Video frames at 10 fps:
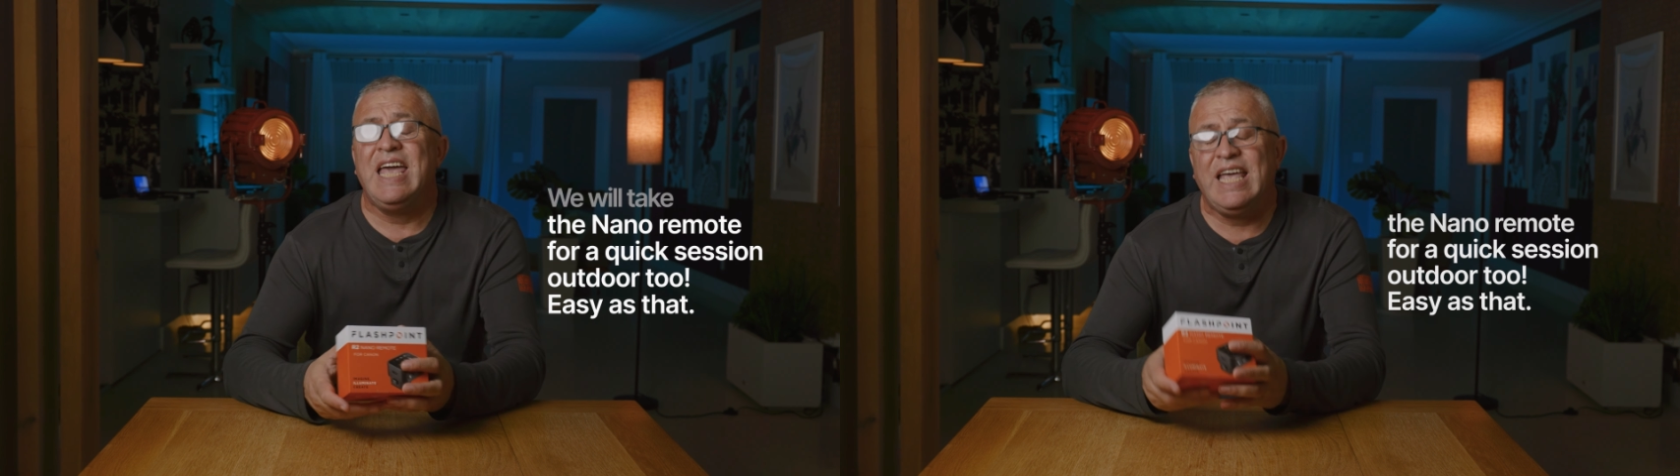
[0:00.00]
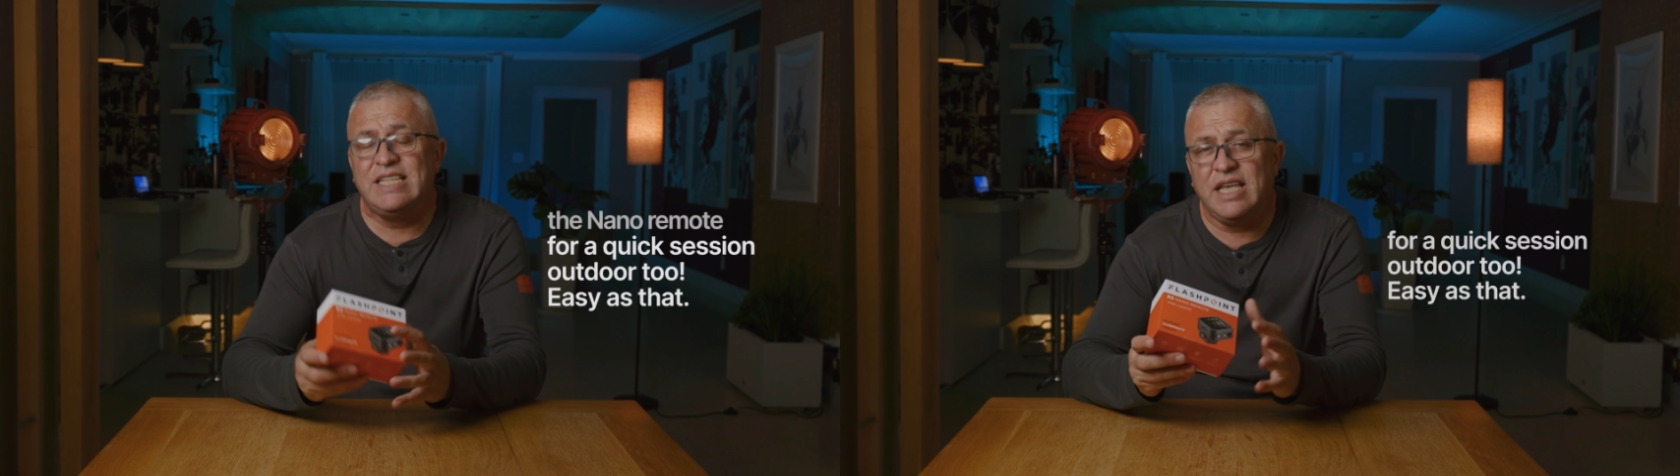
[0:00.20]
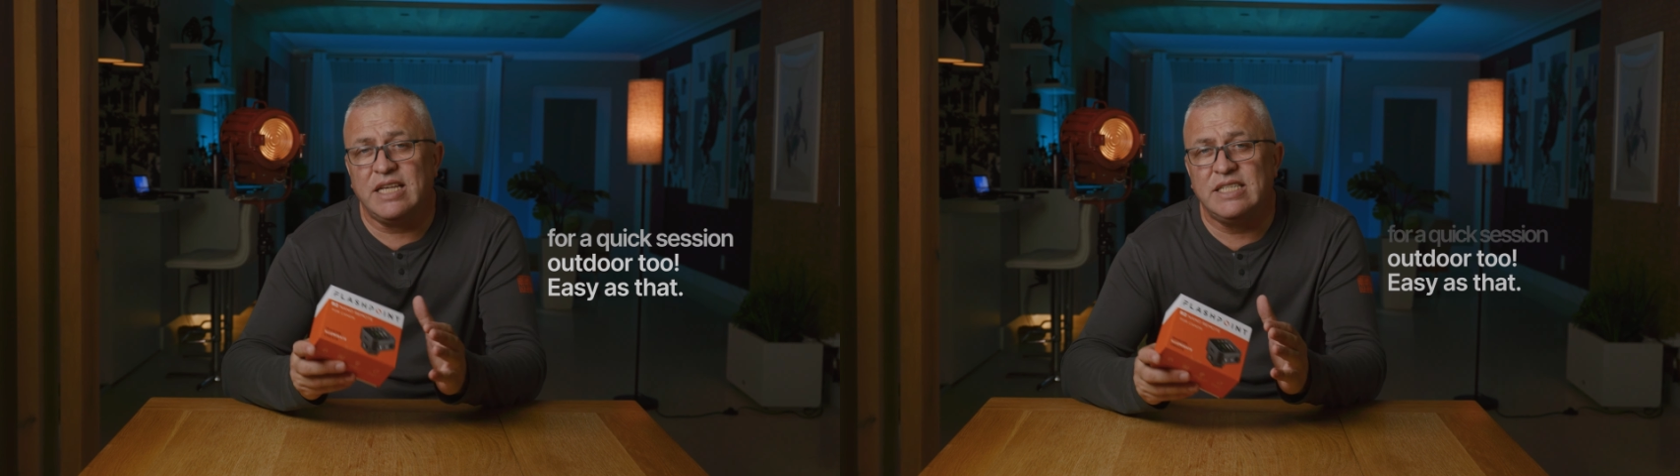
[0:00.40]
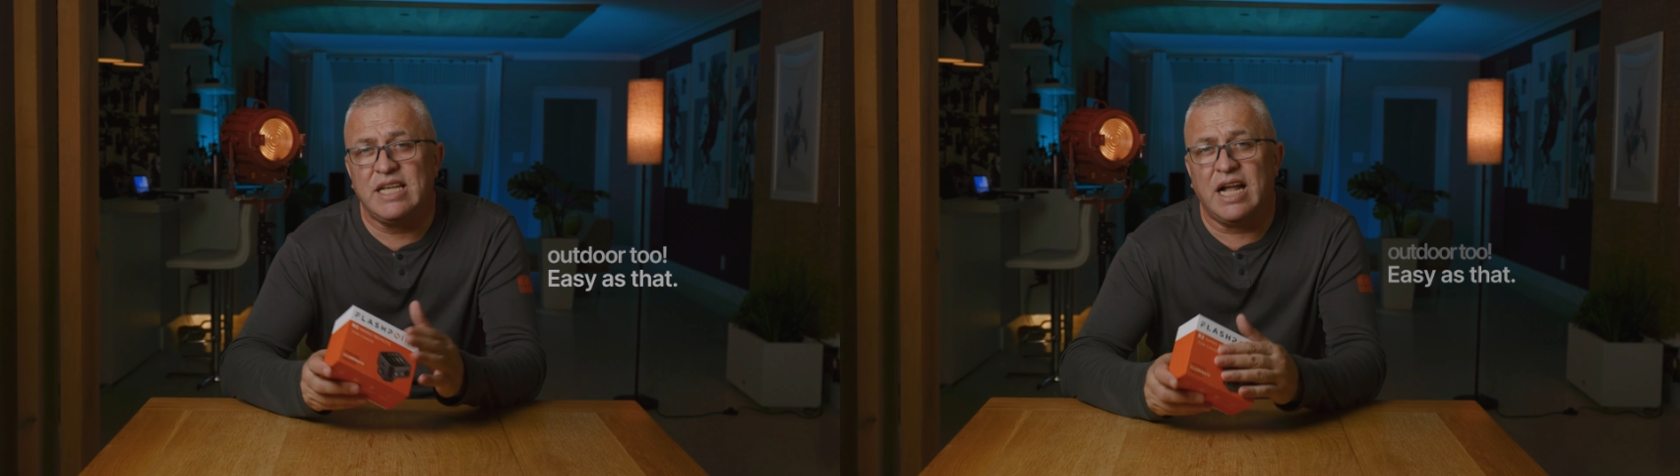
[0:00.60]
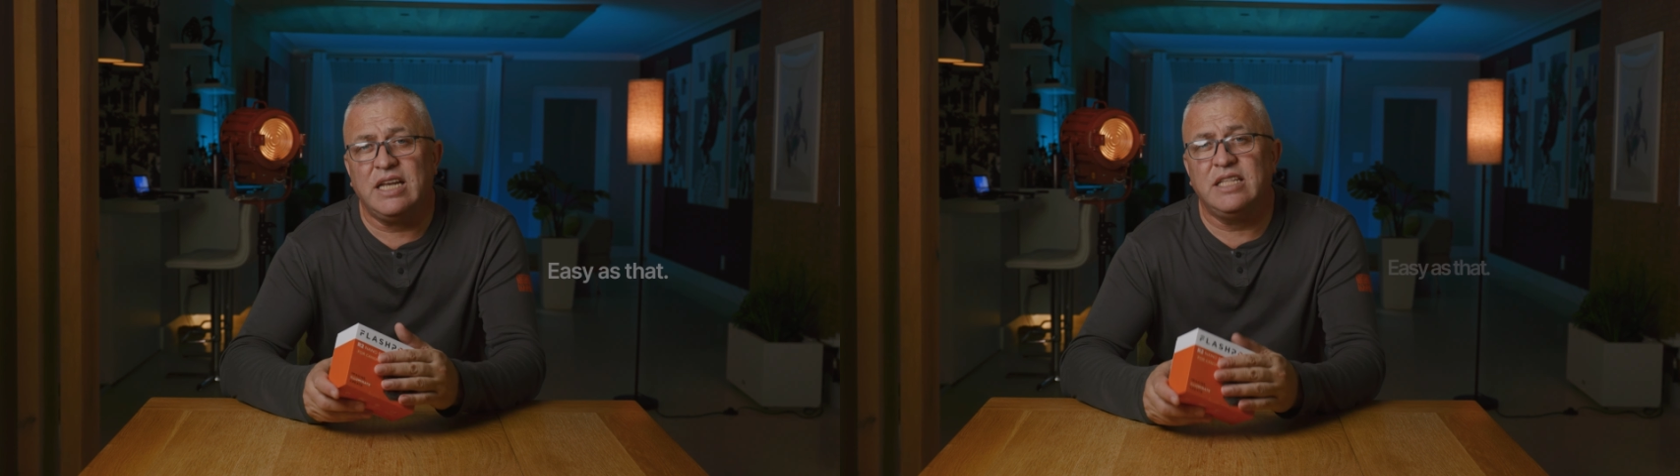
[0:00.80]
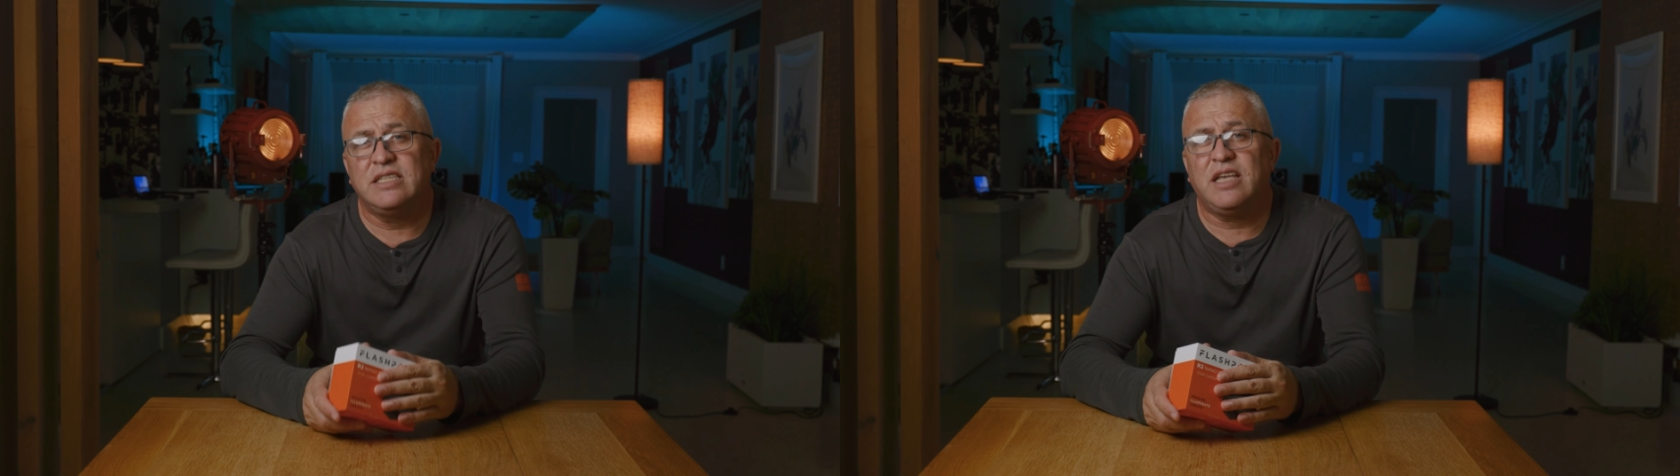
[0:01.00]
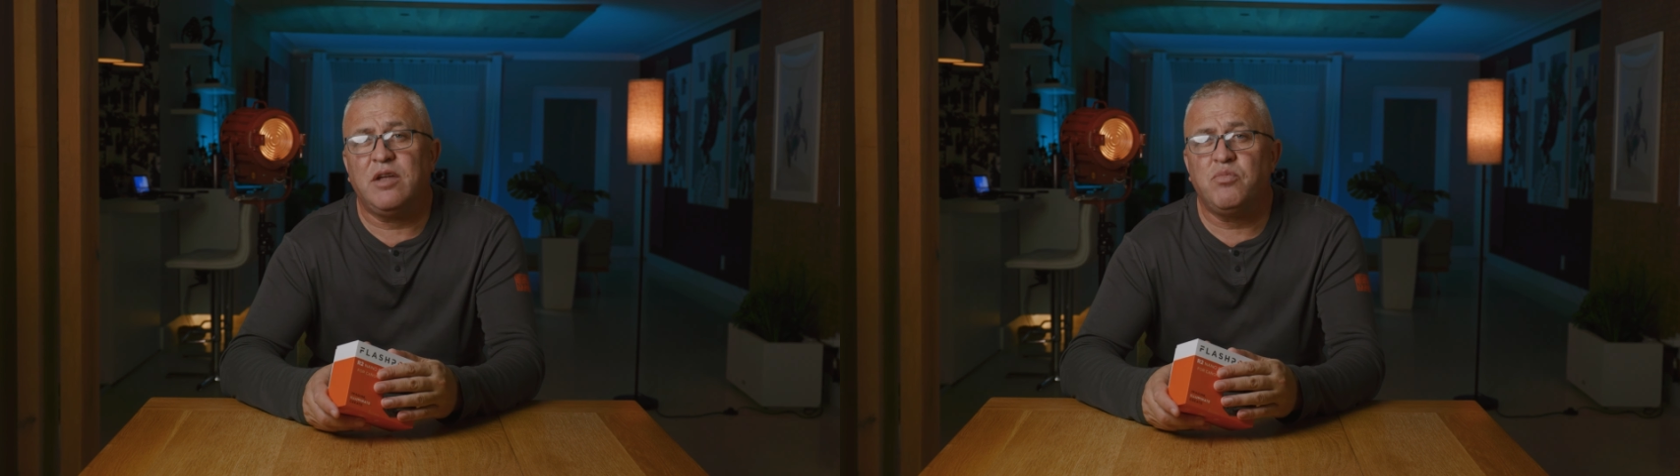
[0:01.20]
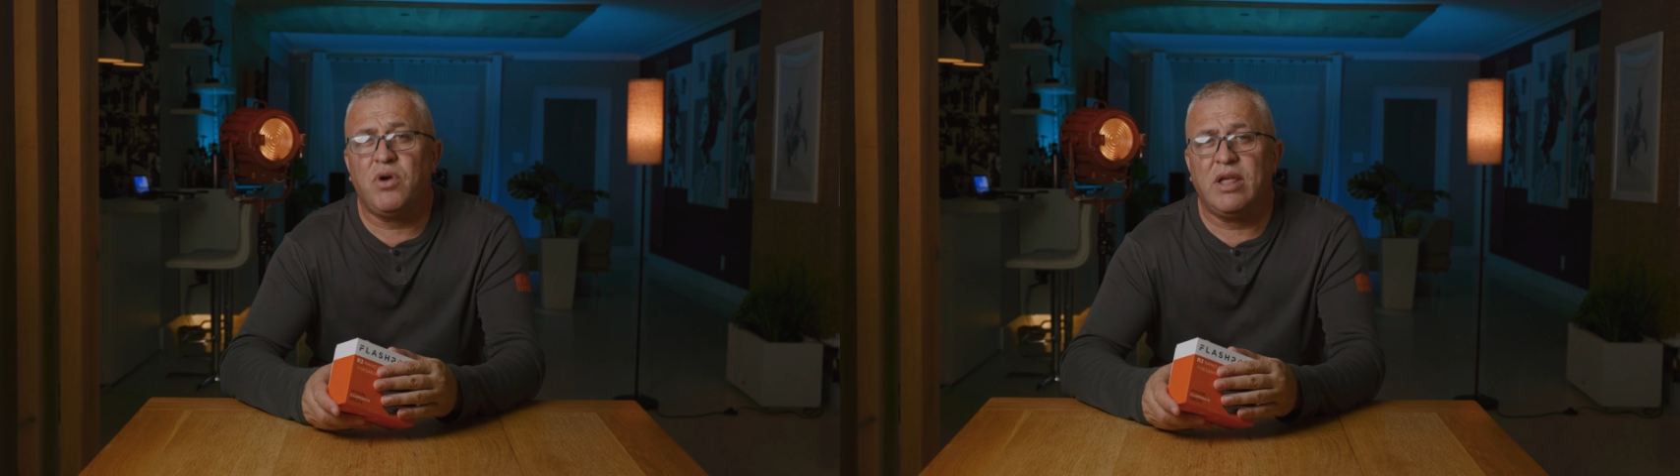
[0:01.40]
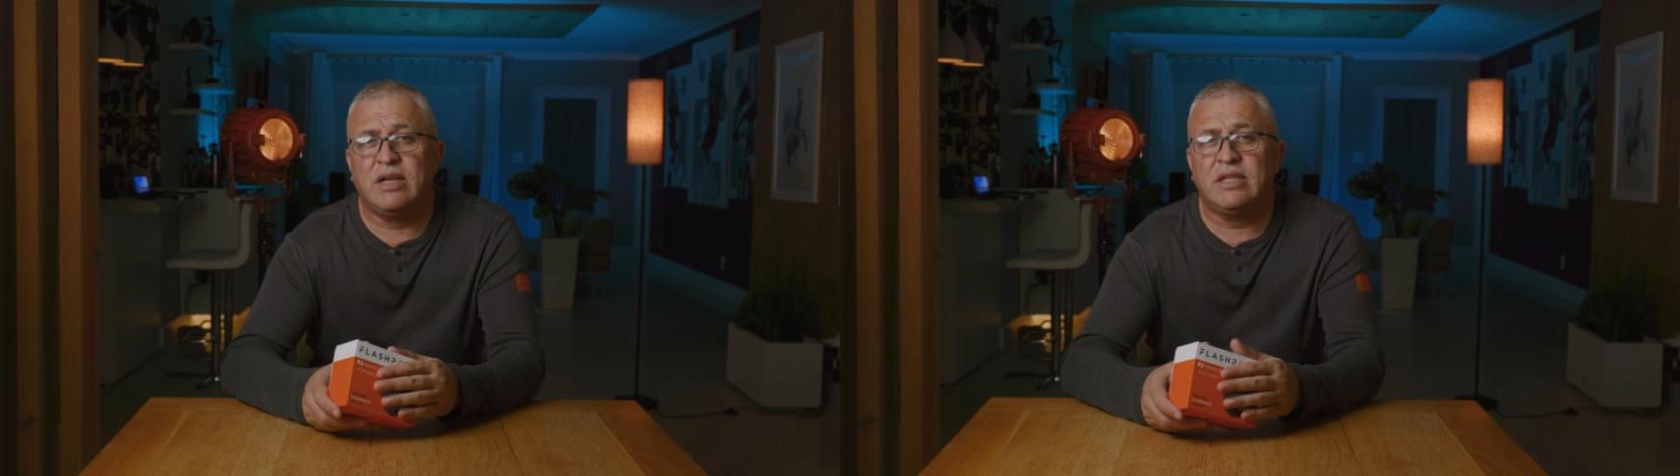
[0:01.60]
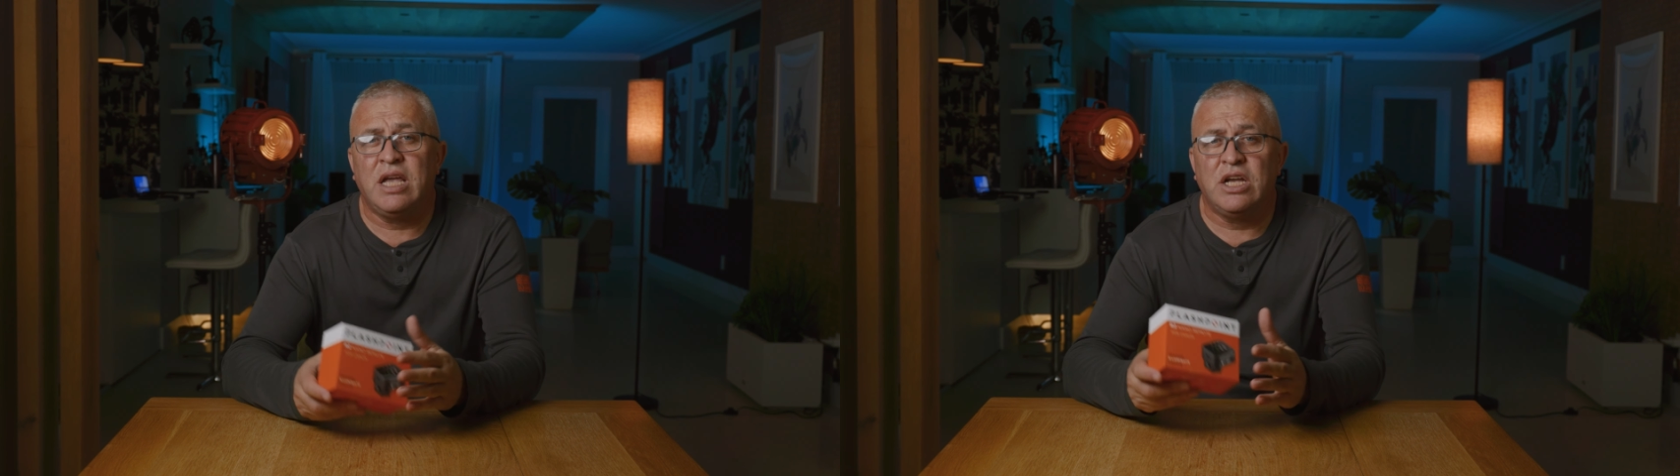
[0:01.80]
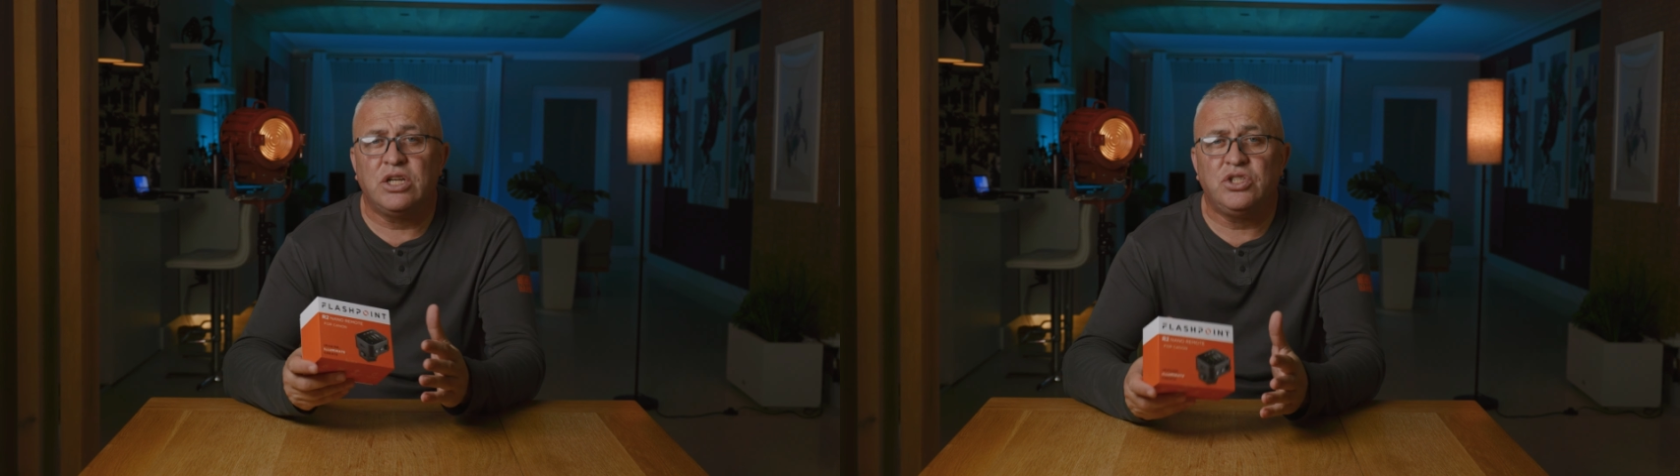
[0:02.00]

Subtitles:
It's exactly the same product,